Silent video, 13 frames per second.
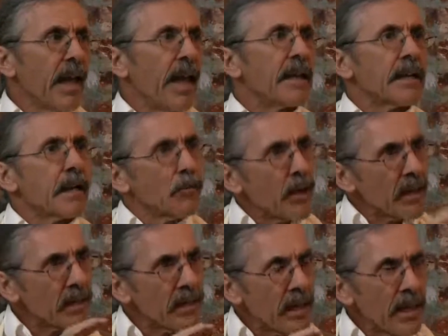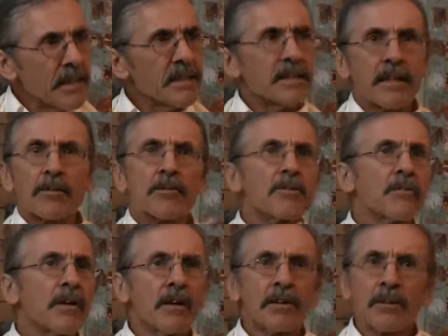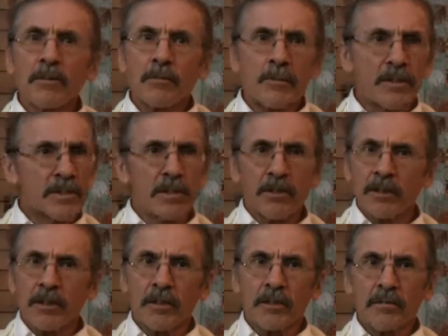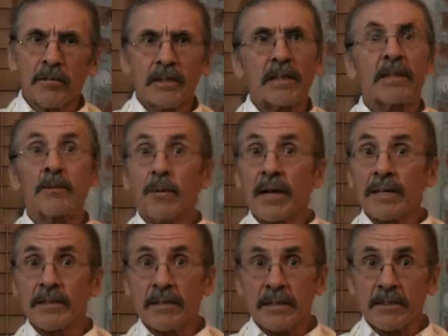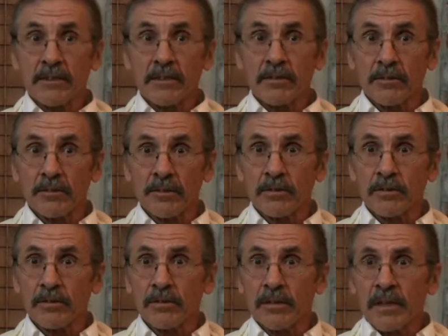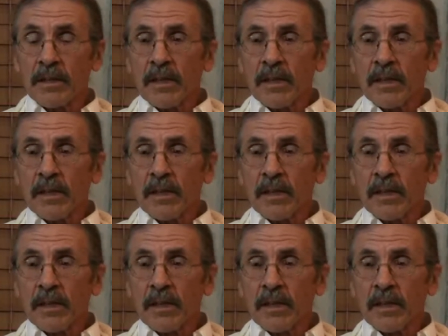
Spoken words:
and I recognized that there was very little material in the West, at certain,